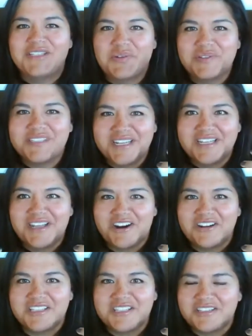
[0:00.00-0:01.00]
So sitting
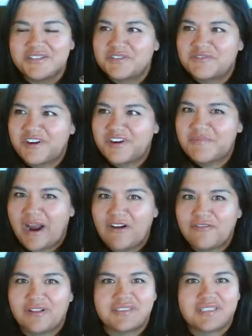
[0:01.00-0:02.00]
there on the stairs, it was very
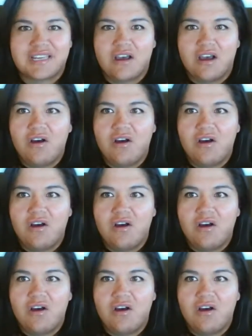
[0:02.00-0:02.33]
powerful. I was like,